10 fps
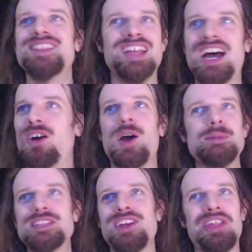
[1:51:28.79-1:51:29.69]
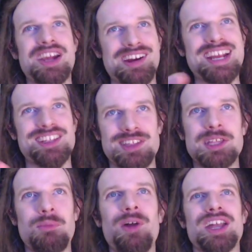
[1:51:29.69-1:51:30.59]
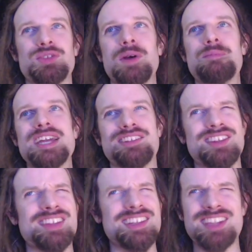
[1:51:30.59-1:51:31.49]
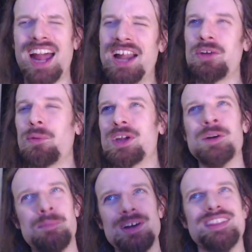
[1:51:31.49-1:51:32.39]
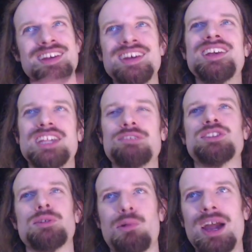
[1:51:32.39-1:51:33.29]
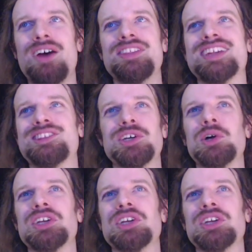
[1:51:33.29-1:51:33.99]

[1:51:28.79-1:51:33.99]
Not Armed and Delirious, something more like Twin Peaks, because it's kind of weird, but you have some grounding too.